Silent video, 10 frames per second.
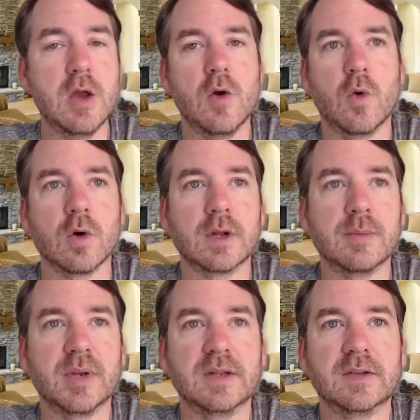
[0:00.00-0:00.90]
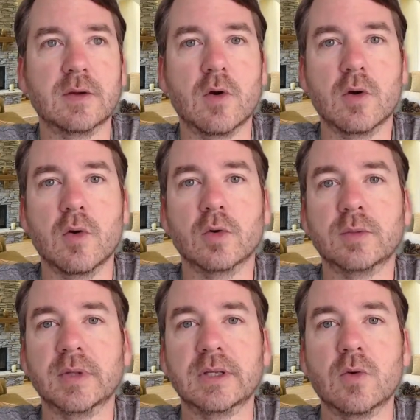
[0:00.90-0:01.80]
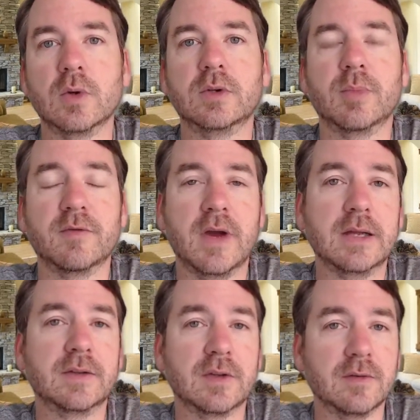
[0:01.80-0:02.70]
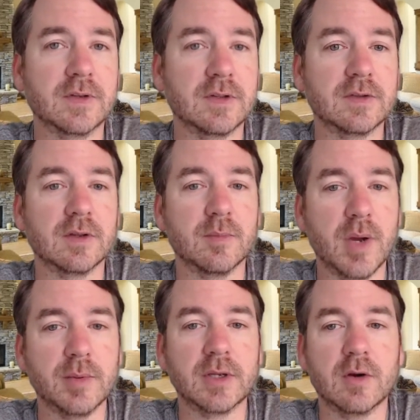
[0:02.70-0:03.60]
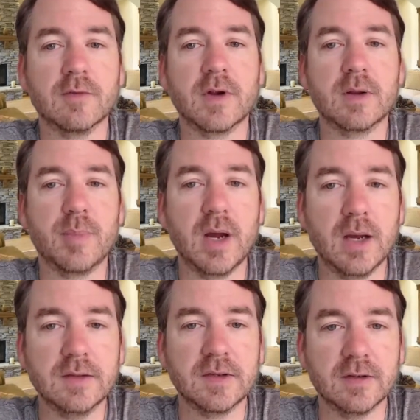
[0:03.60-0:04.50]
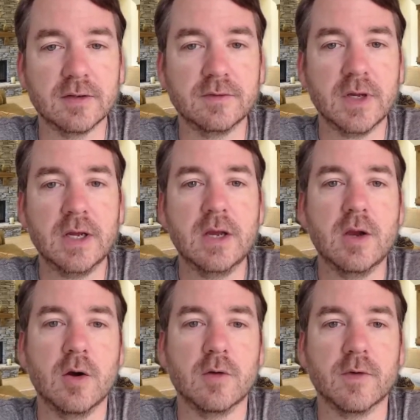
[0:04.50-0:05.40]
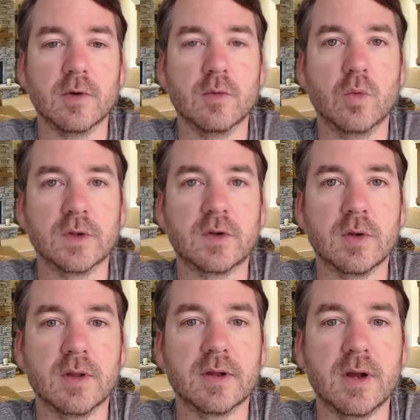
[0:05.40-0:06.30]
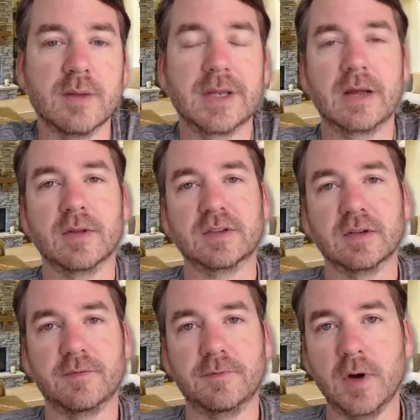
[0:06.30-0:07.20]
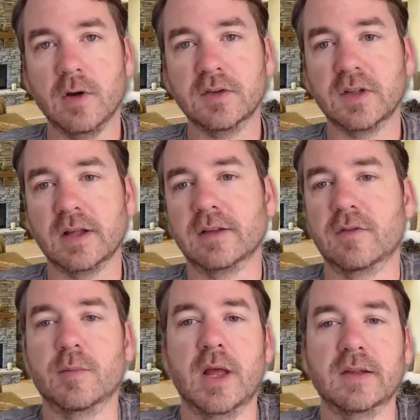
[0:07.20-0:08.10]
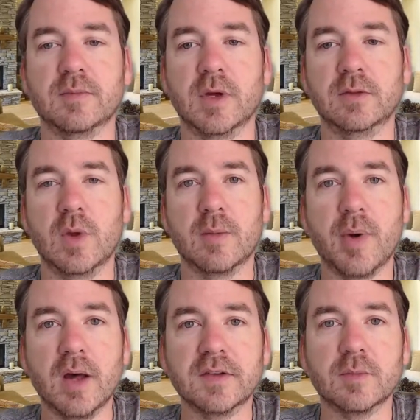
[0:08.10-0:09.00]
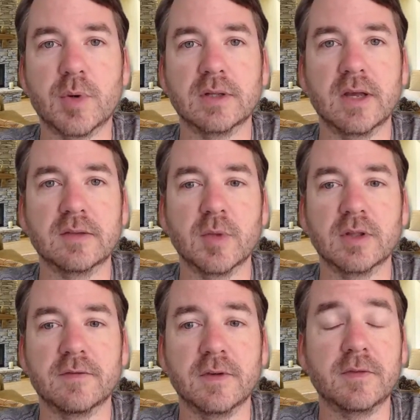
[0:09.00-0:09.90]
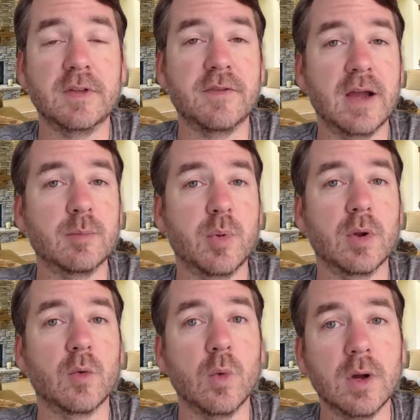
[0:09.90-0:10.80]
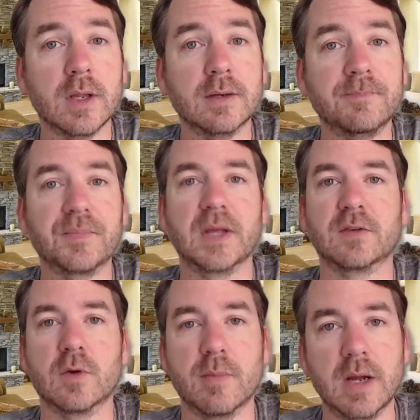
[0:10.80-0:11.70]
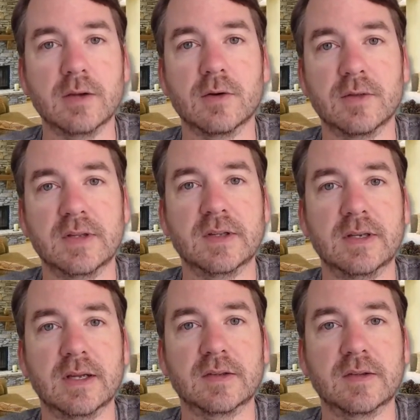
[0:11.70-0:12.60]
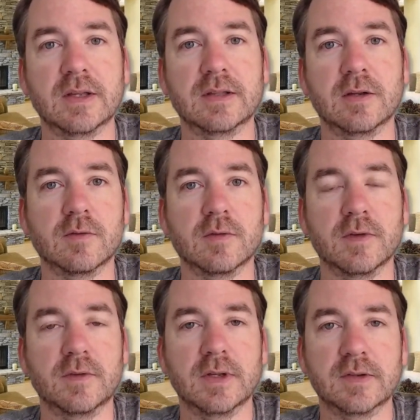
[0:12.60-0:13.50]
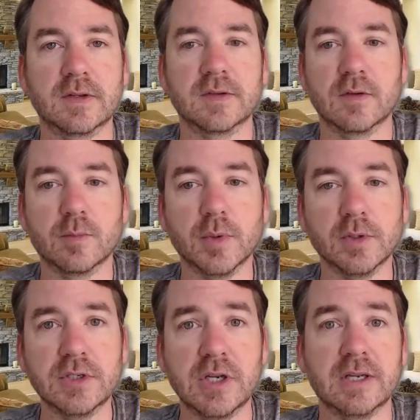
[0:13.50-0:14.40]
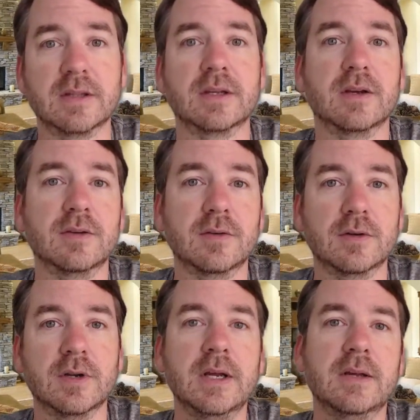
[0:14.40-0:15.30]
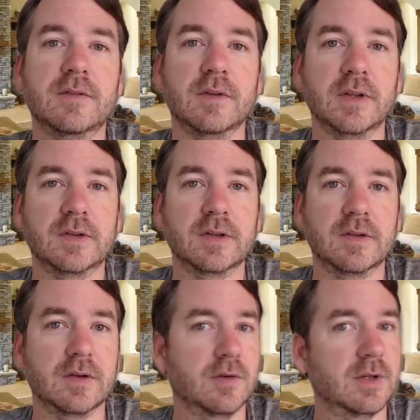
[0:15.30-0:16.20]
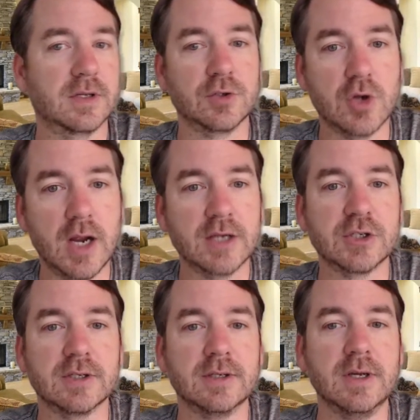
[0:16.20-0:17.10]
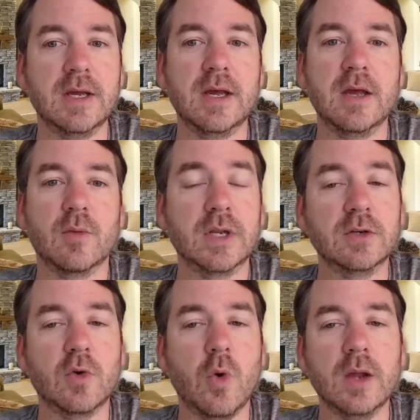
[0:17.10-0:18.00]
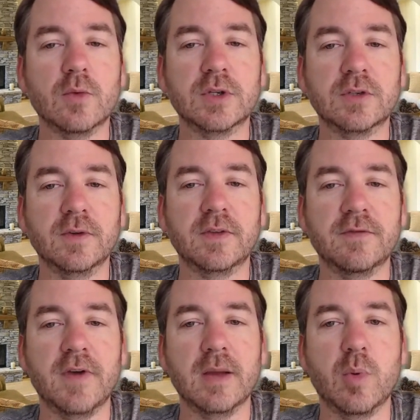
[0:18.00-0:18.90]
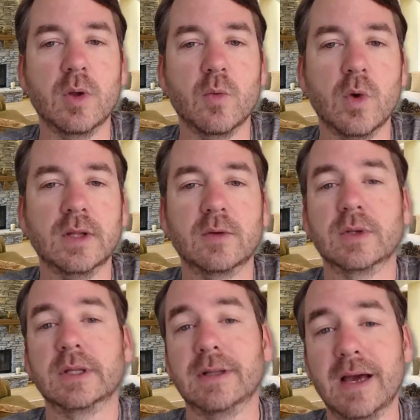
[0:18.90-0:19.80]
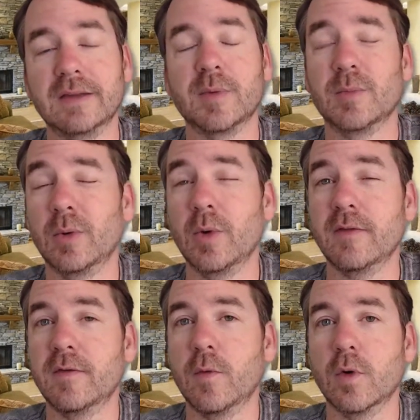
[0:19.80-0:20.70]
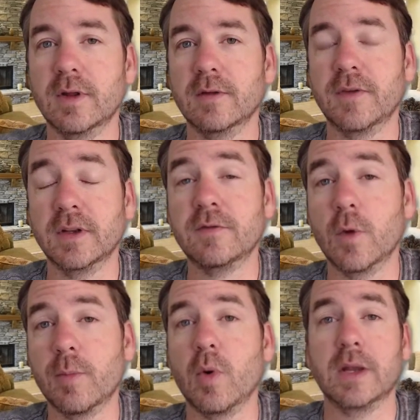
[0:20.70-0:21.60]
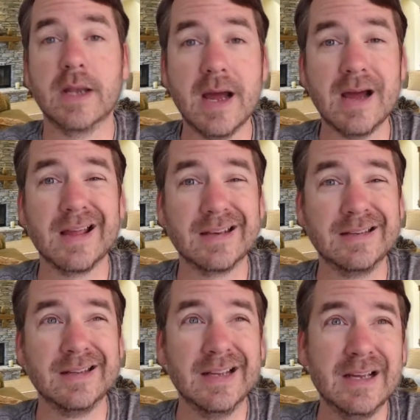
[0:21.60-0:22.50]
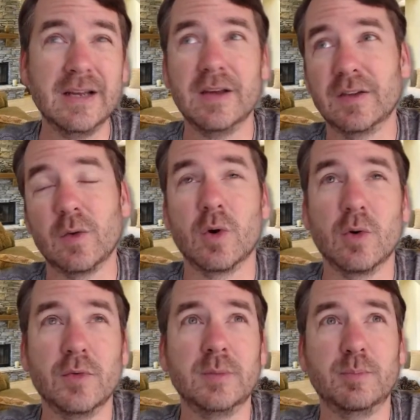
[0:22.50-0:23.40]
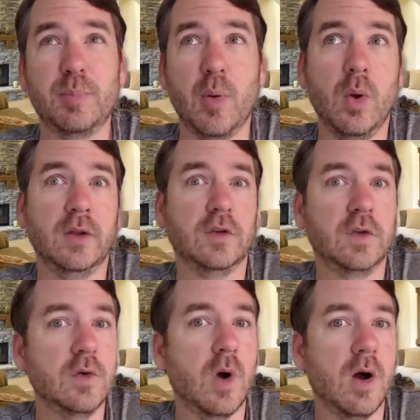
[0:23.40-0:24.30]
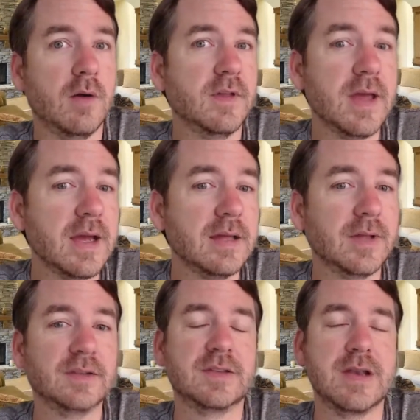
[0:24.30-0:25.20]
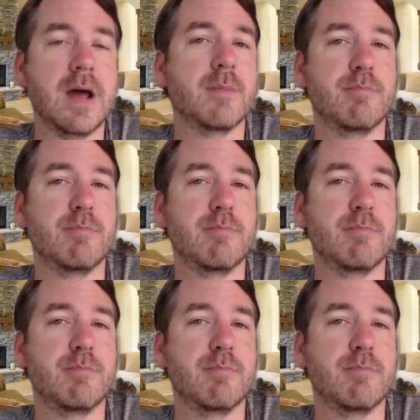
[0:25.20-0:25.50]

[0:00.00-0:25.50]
or companies that are ultimately going to provide services to the public are very positive over what's going on in the economy. Now, this did fall slightly from last month. We had a positive print last month of 55.1. As a reminder, in these indexes, anything over 50 is considered bullish. Anything under 50 is considered a contraction. We didn't quite reach 55.1 like we did last month, but we have a 54.9. So we're only 0.2 off of that. That's not